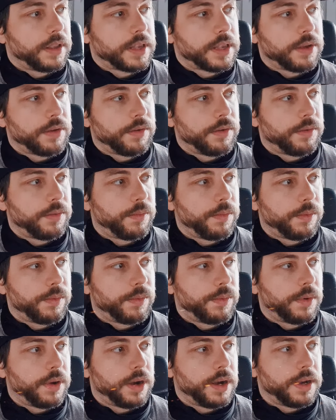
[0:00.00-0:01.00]
So
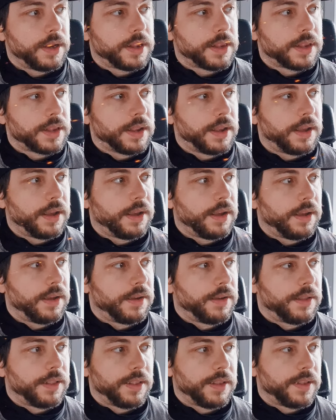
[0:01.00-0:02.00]
what is
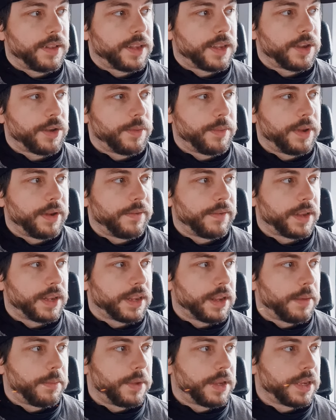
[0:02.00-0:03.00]
so many
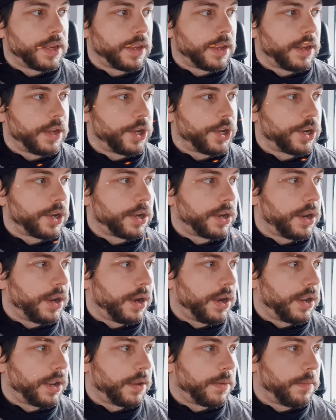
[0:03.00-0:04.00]
things I'm missing?
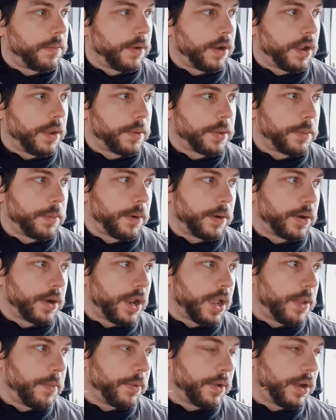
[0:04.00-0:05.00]
Engineering, perhaps
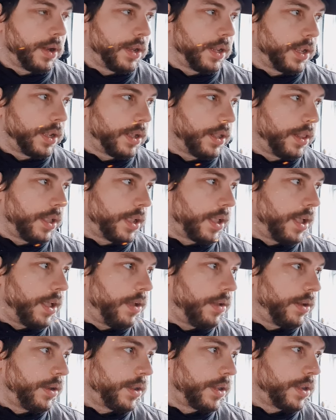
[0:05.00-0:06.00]
programming, legal,
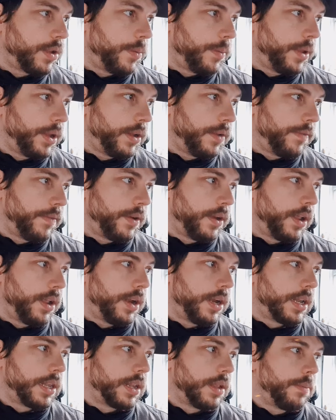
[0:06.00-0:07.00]
accounting. So many different
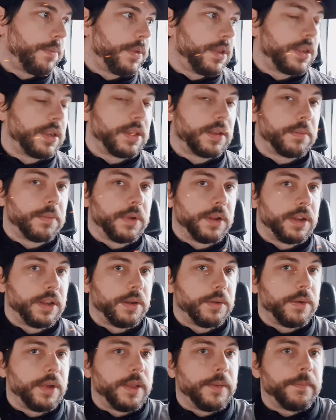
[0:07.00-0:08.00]
areas I'm missing. What
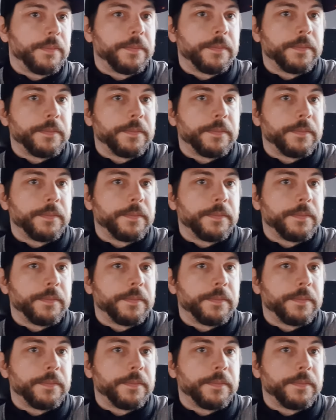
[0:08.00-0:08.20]
either way.